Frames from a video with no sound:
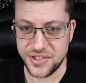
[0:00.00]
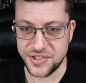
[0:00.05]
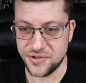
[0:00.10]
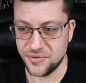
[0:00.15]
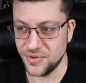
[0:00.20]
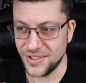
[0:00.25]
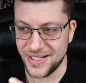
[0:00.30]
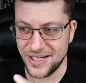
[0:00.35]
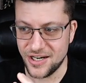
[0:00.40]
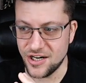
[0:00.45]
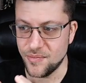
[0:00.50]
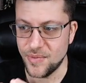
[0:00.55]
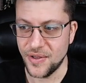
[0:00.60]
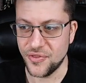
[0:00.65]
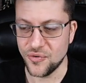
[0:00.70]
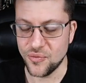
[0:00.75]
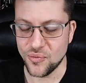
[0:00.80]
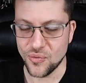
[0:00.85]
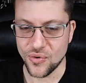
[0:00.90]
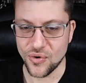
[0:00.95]
You don't really care about
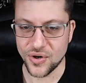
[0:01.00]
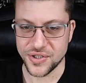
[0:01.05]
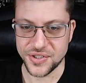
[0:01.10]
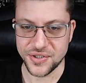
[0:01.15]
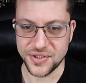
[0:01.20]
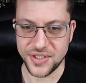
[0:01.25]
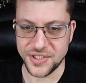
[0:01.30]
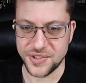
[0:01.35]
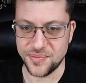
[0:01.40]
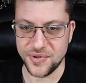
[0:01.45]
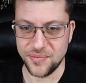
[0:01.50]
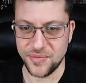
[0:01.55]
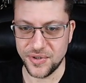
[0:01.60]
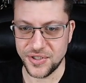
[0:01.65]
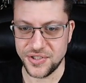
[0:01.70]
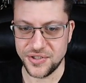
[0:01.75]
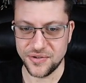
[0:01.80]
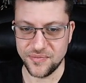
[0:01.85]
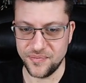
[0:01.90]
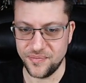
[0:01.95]
the war. So that's pretty
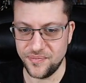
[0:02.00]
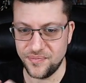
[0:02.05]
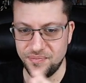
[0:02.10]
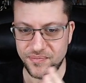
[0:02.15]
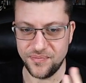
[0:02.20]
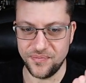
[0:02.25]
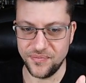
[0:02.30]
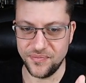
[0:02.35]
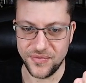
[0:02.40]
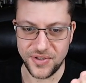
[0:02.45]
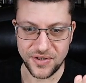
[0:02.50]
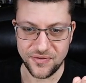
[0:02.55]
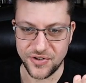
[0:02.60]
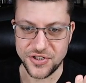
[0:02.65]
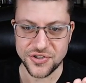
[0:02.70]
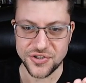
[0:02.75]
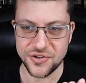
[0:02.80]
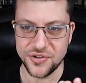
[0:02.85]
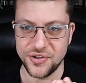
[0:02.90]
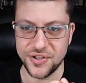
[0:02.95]
much the
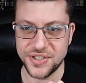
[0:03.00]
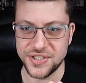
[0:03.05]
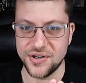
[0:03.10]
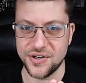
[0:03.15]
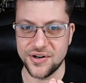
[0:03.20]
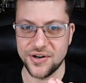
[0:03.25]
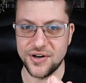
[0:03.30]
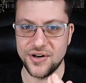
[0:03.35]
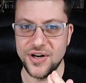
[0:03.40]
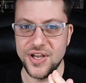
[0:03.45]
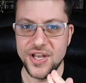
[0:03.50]
adventure hooks are,